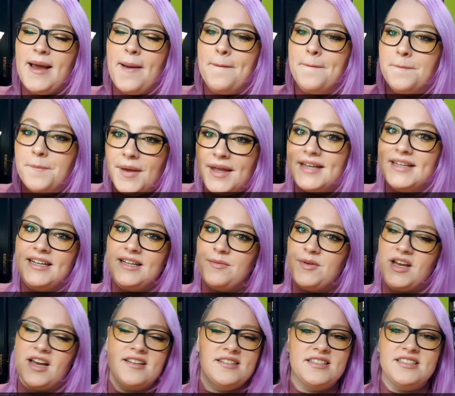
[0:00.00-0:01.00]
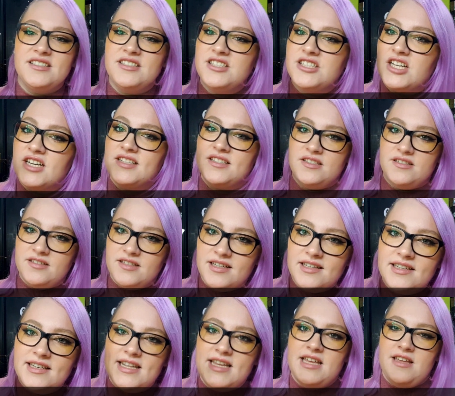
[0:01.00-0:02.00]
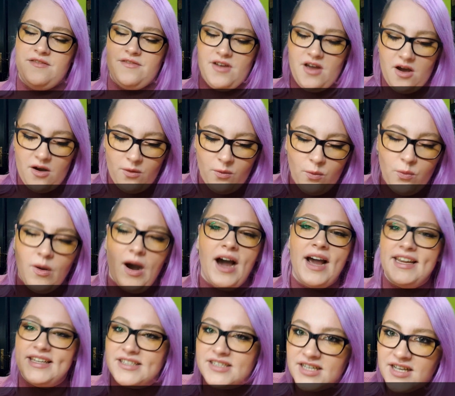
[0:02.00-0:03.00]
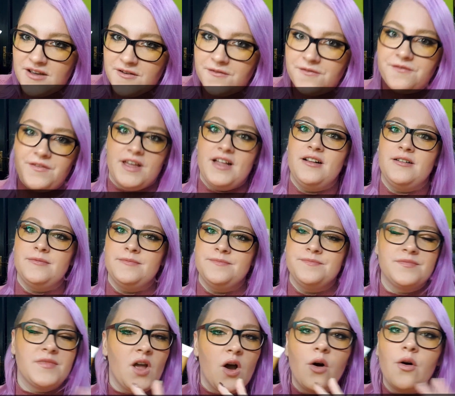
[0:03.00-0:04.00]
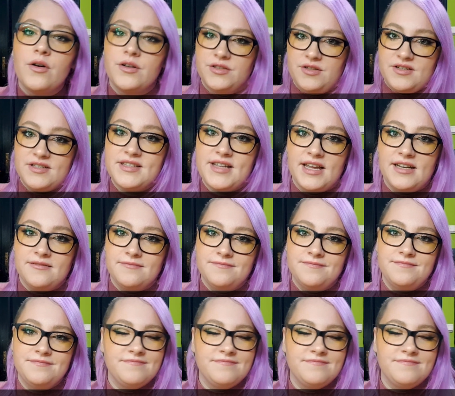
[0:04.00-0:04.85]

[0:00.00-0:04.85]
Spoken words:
mainly because it doesn't leave a white film on your skin.